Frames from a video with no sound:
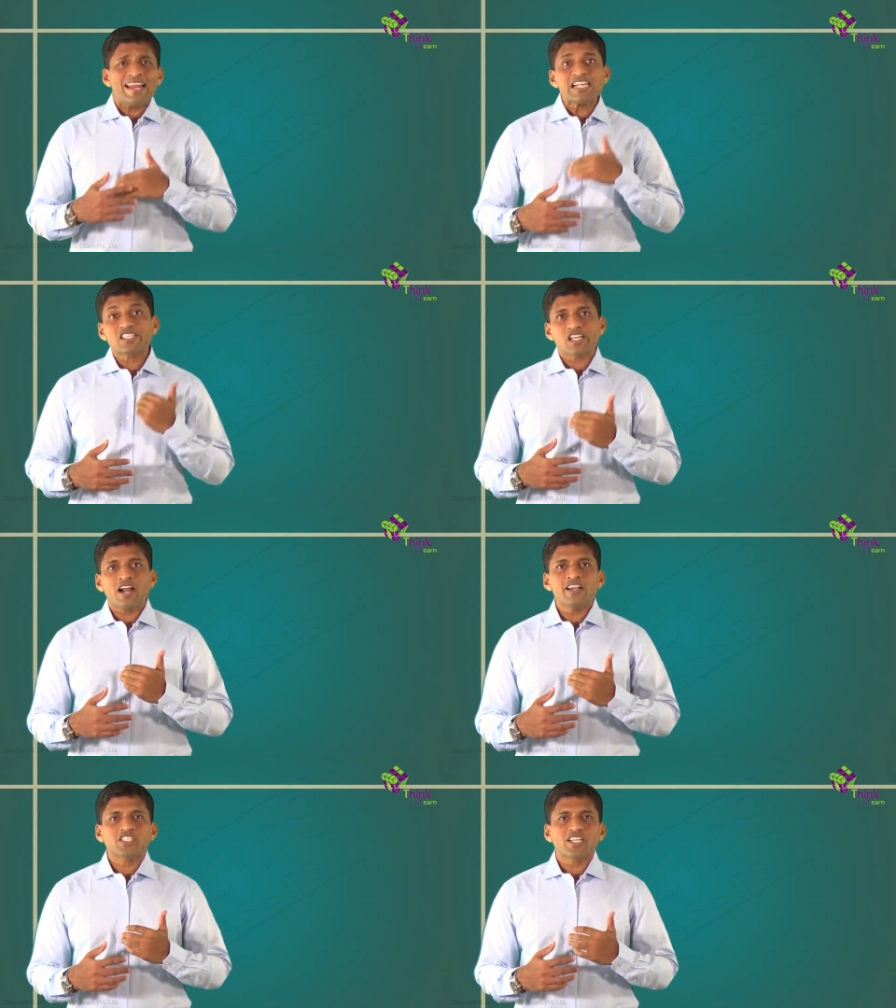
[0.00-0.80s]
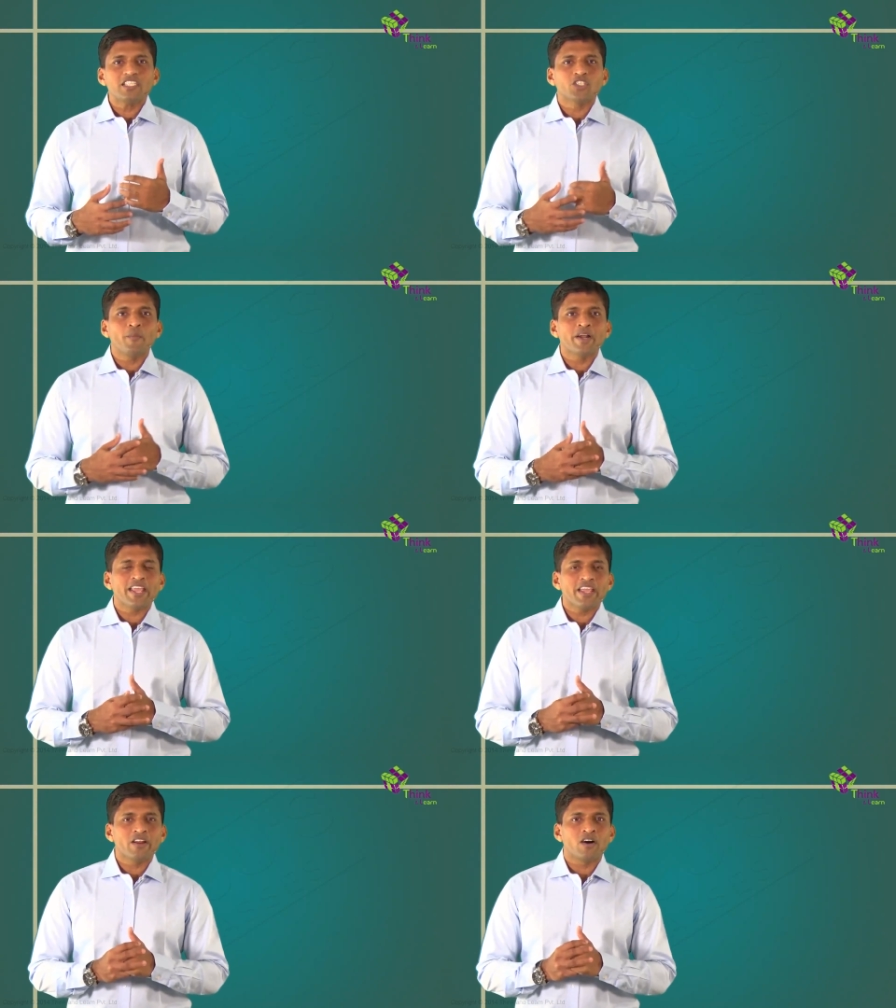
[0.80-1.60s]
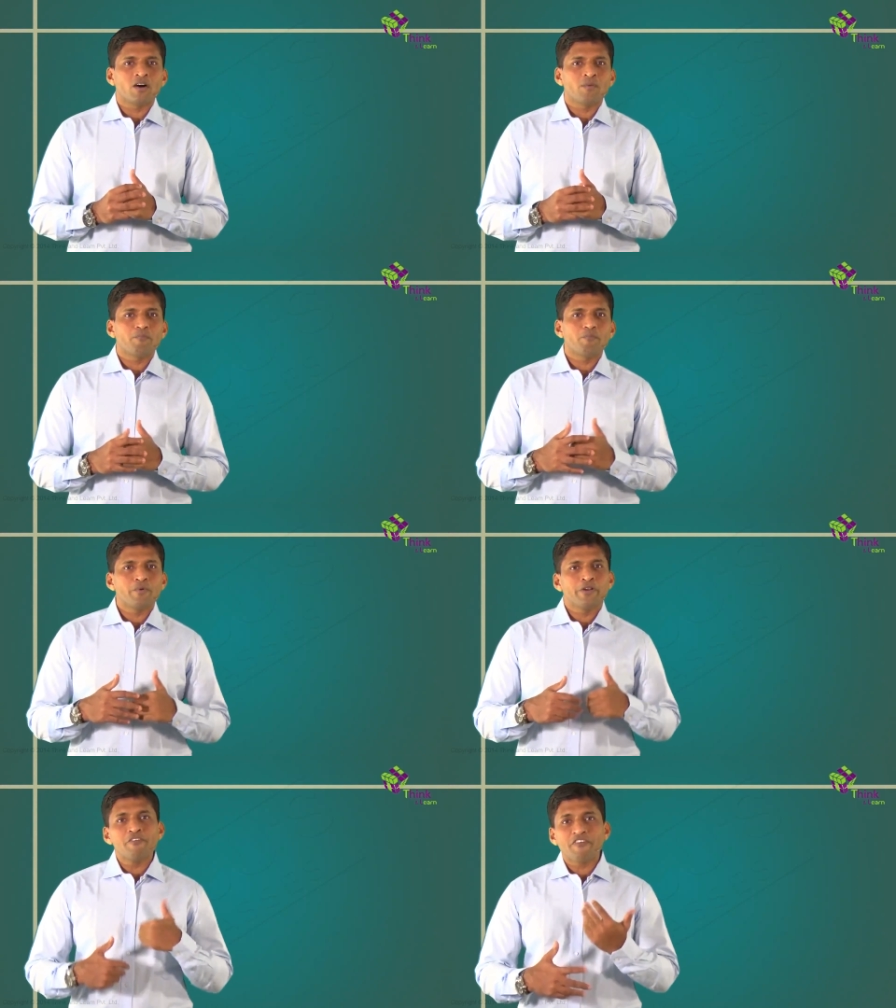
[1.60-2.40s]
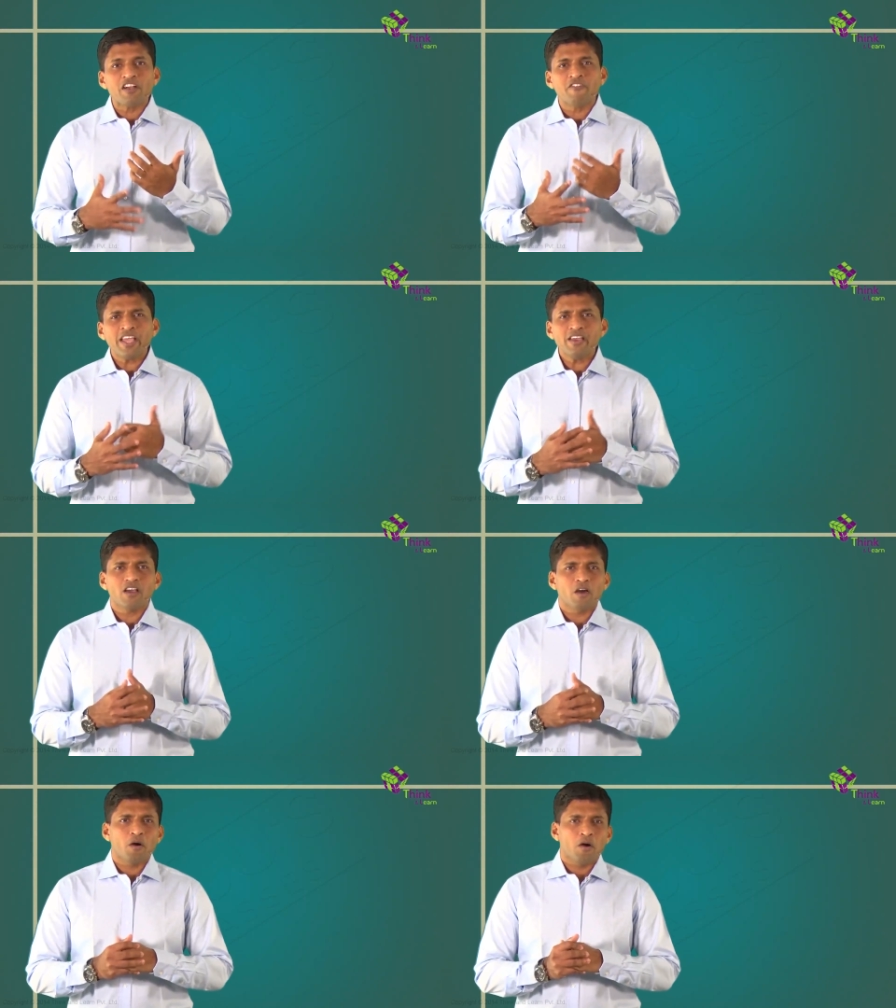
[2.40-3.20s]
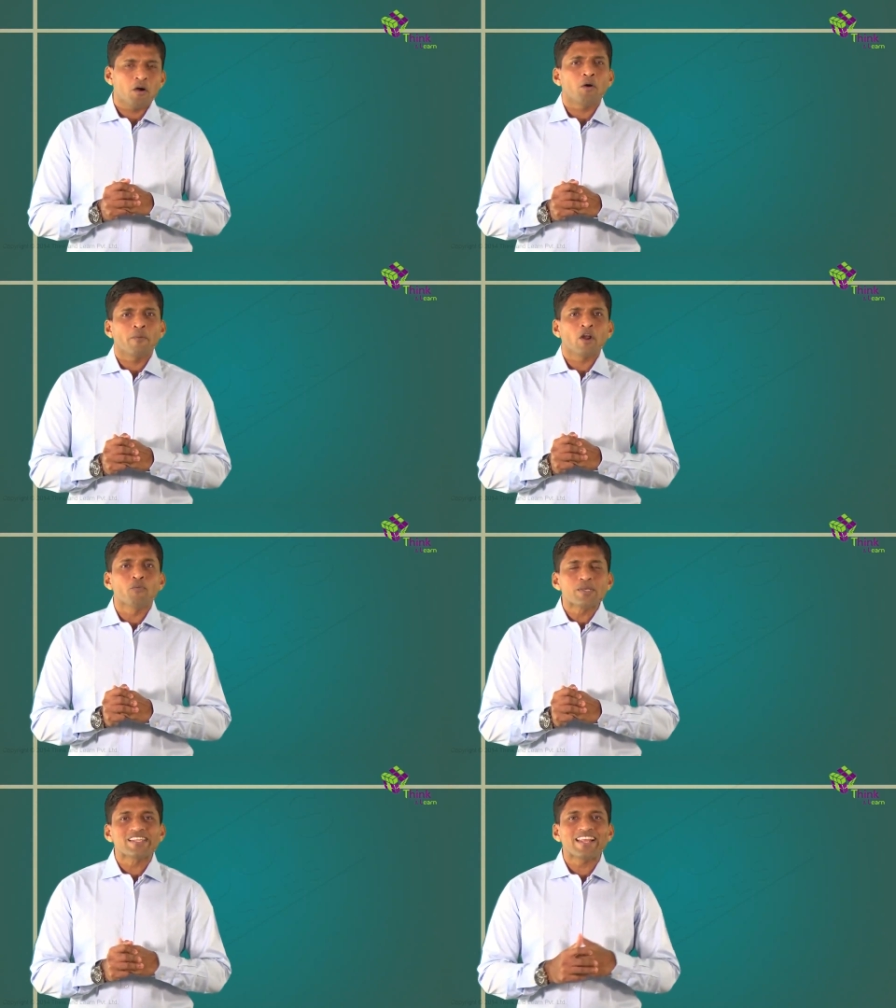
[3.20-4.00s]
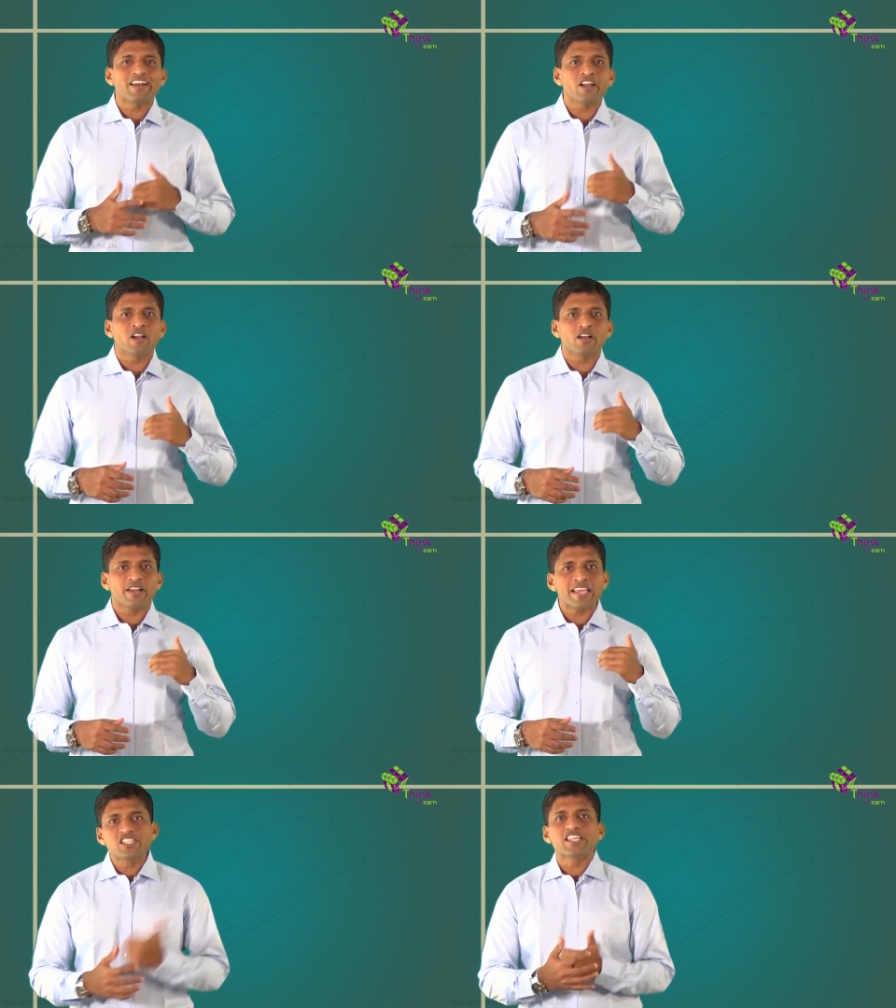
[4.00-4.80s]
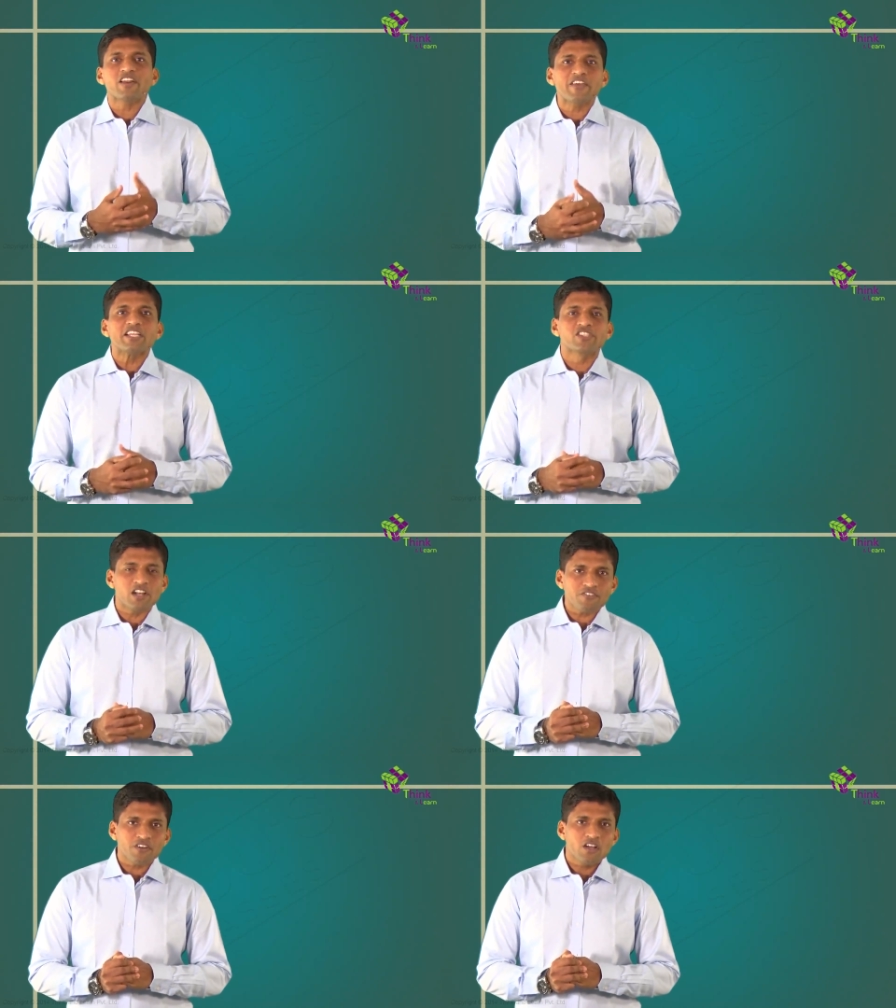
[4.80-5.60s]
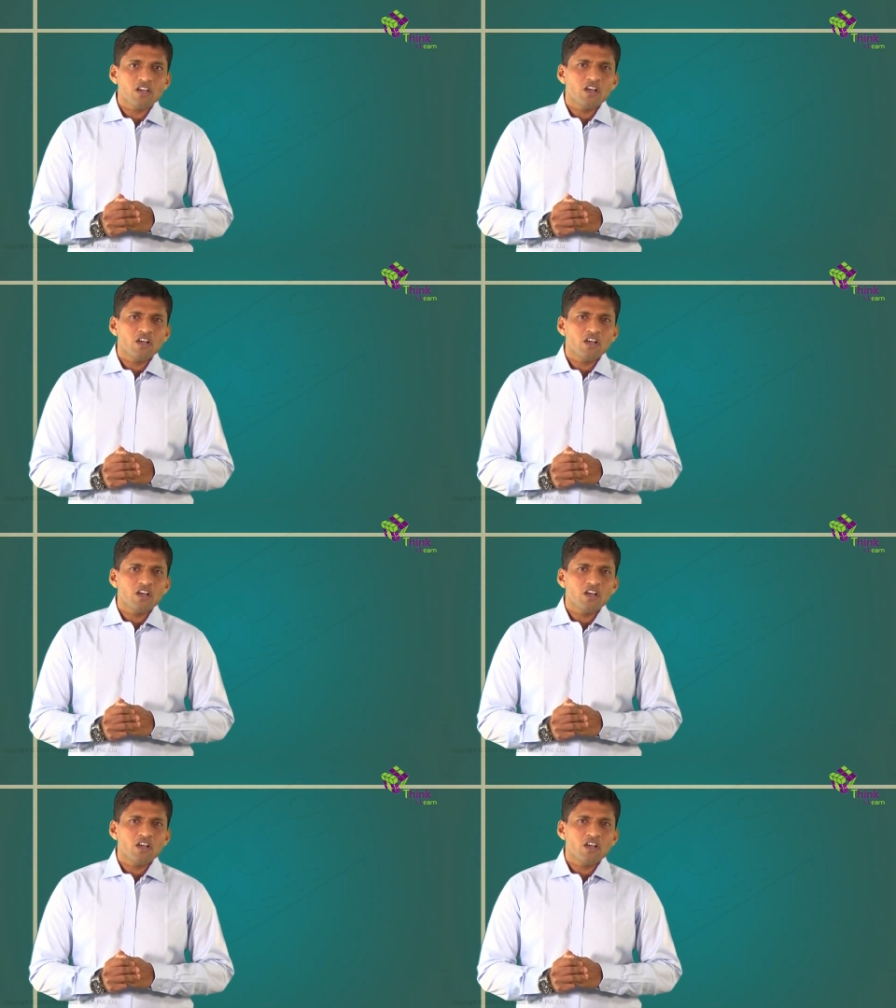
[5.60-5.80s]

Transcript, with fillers: Let's understand geometry in a different way, but obviously in an easier way itself.